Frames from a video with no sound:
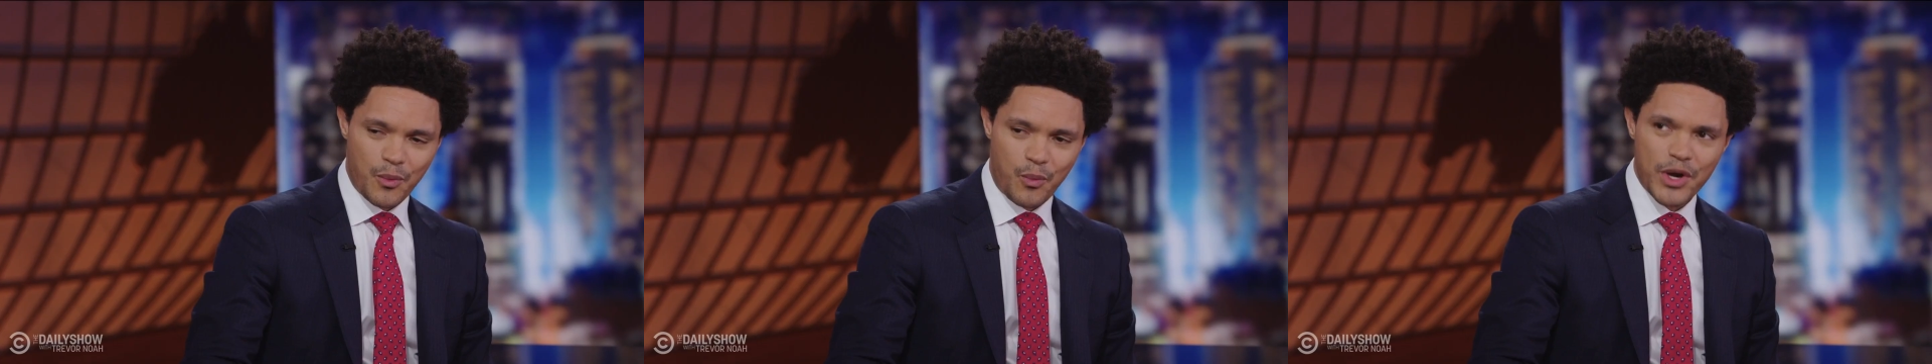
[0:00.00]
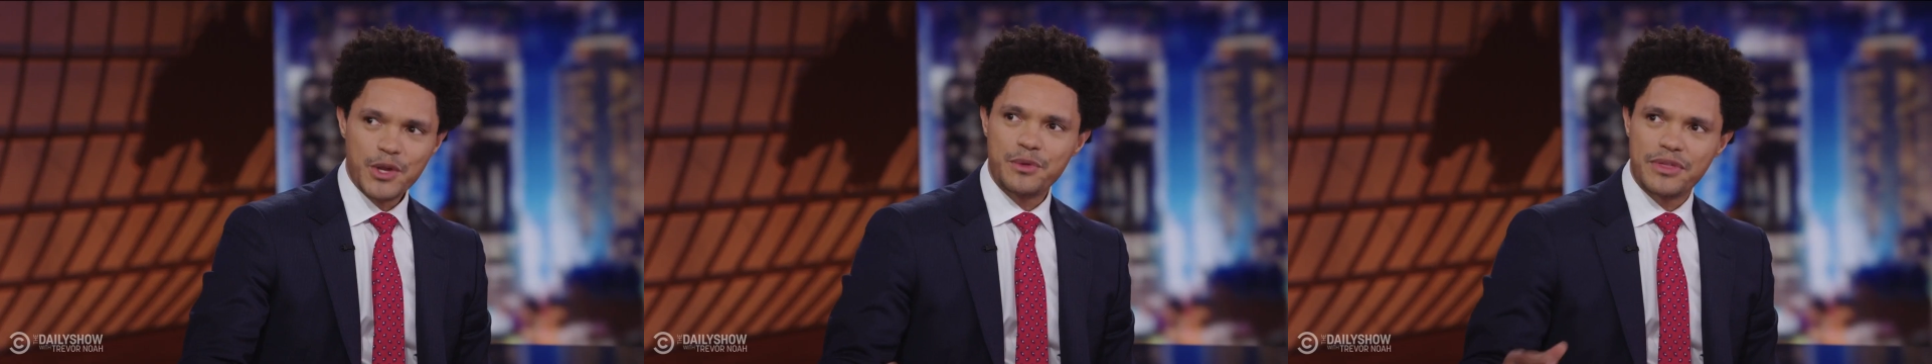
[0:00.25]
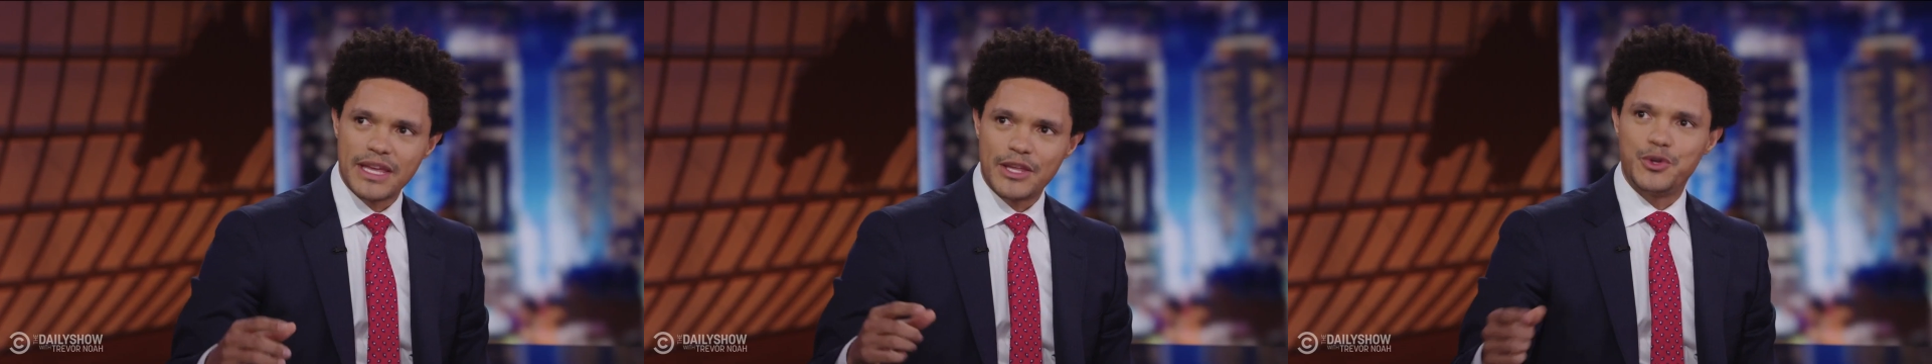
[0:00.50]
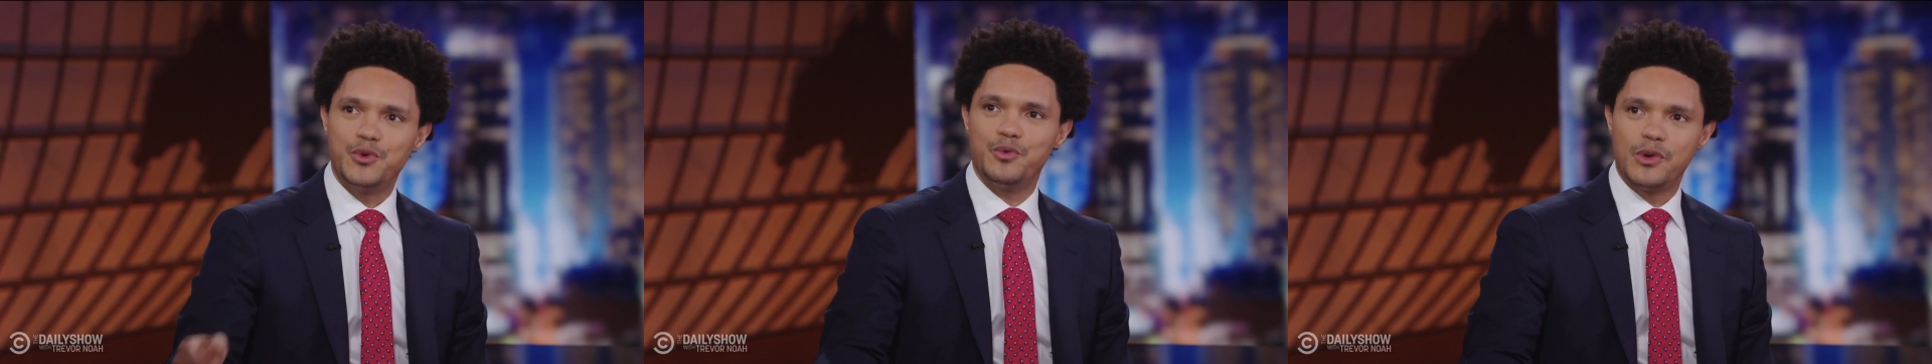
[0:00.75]
what do you think
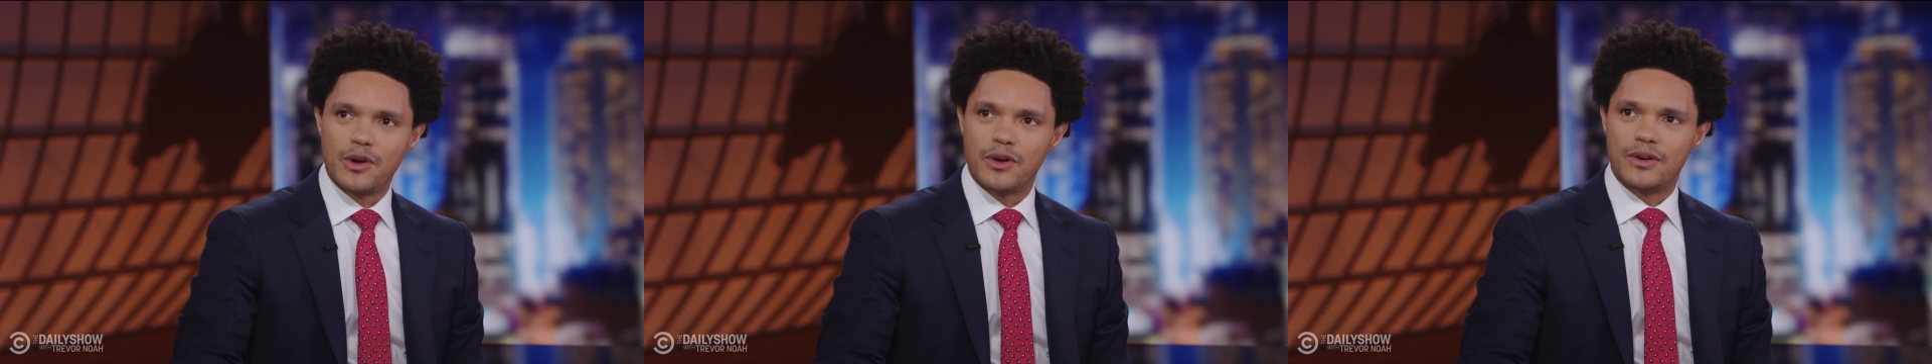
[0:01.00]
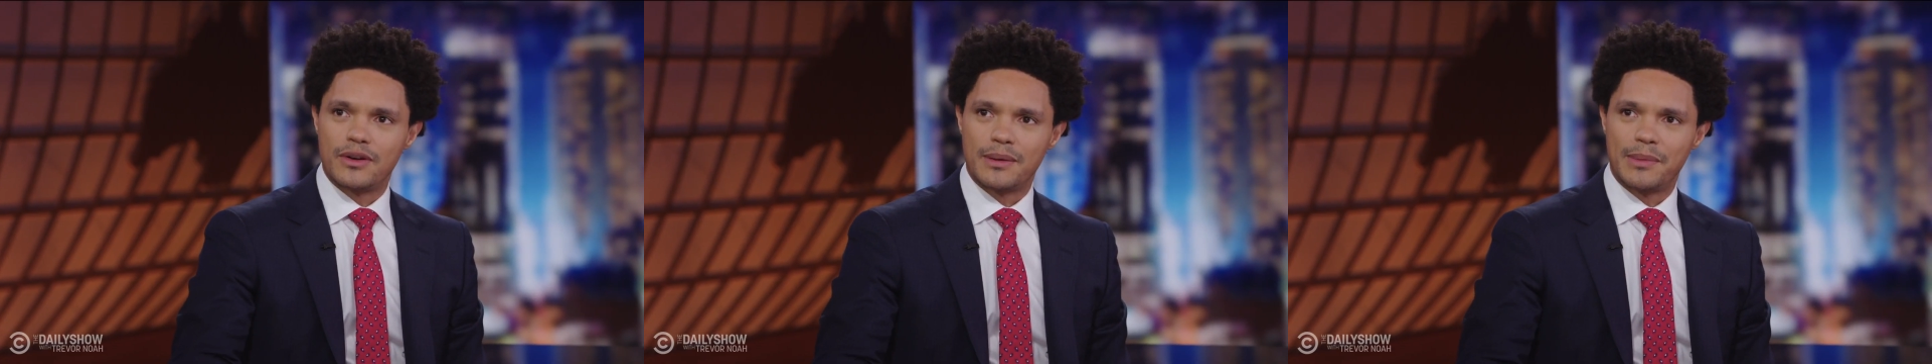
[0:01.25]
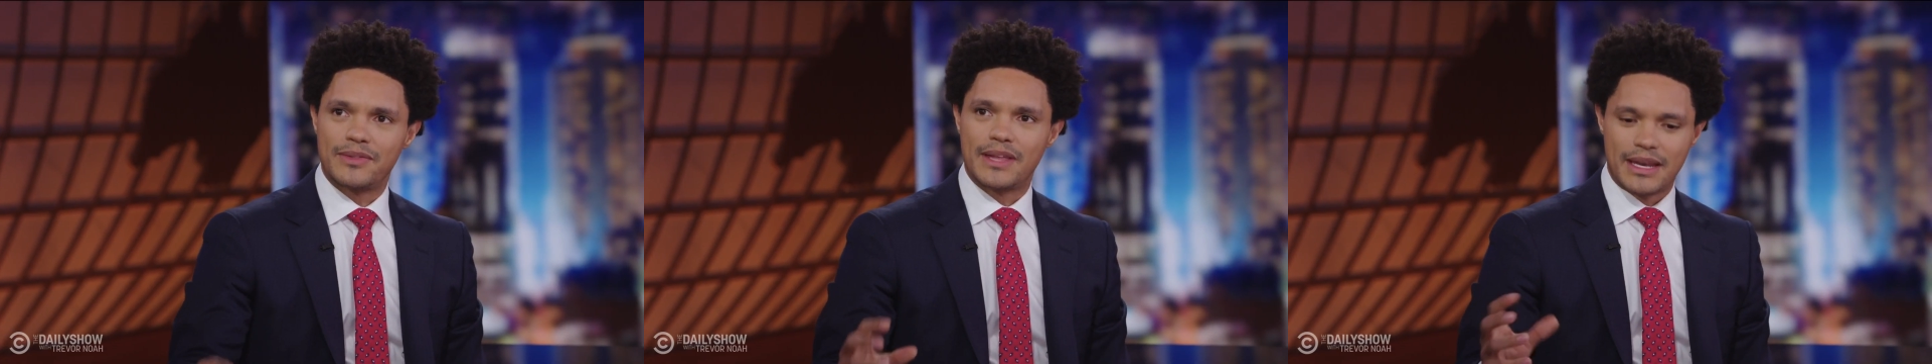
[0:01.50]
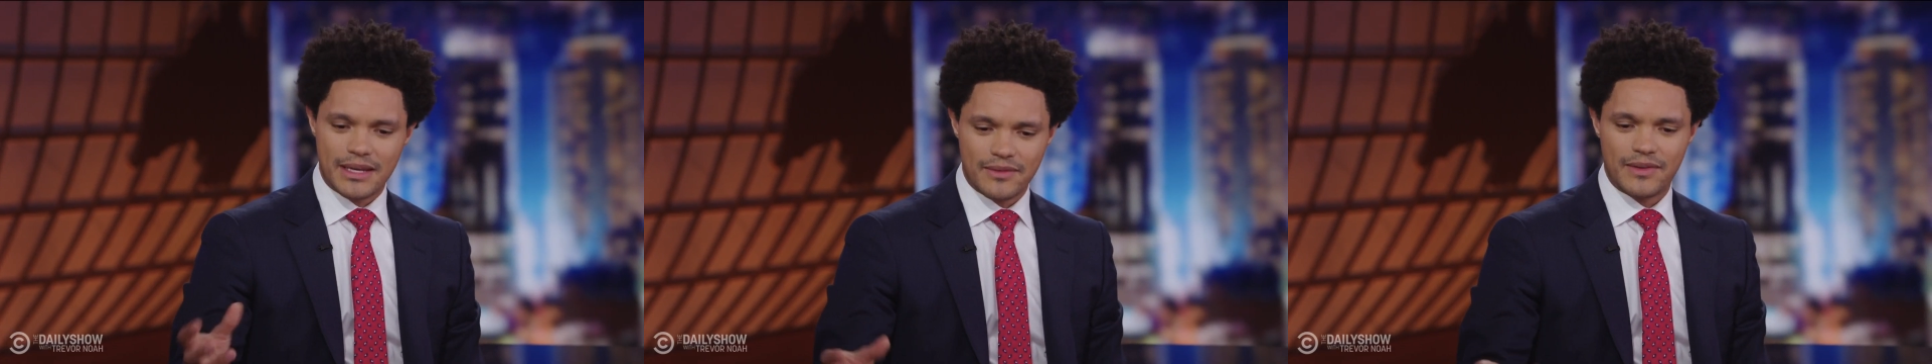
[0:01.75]
you learned about the
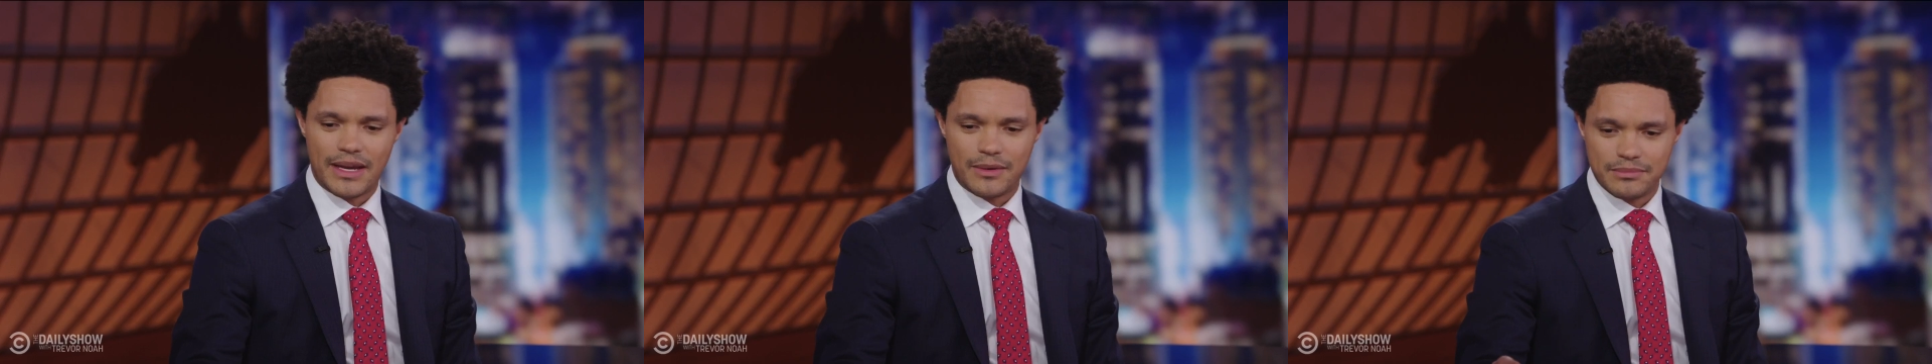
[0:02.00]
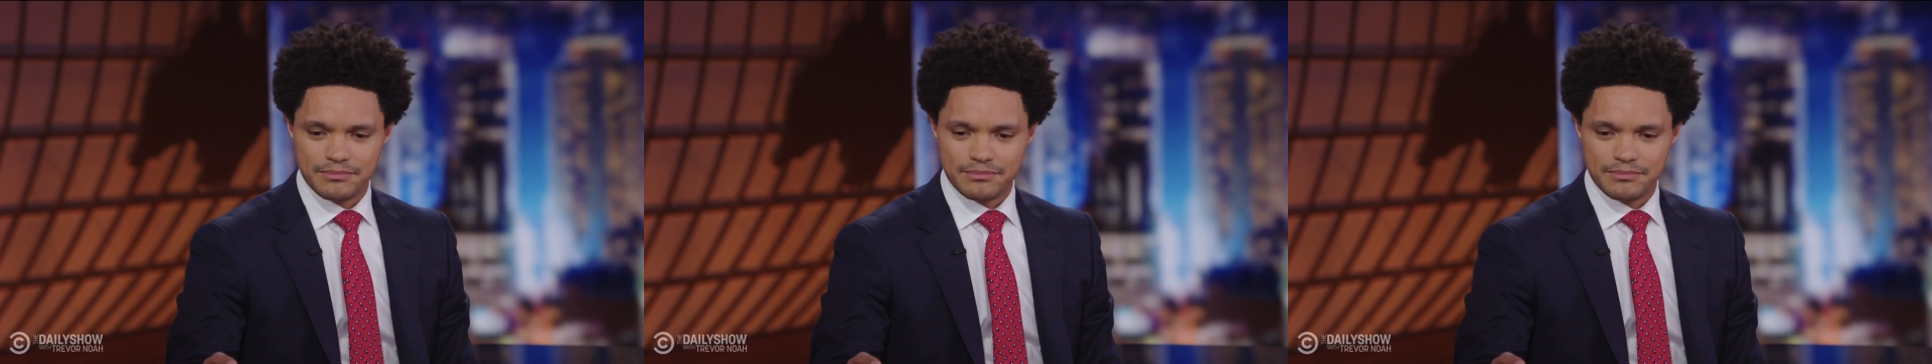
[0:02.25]
idea of, like,